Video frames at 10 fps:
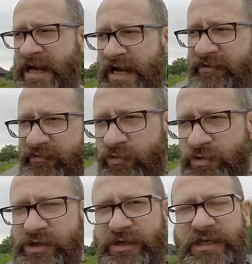
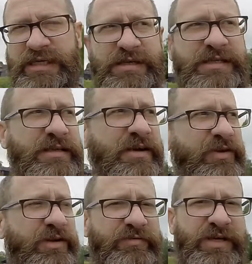Unfortunately, I still have a
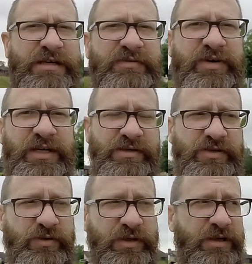lot of young fellas
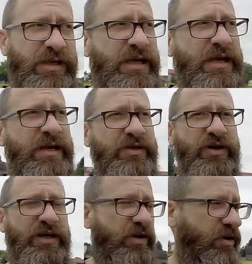who are
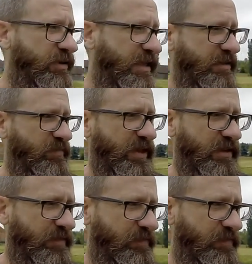trying to contact me,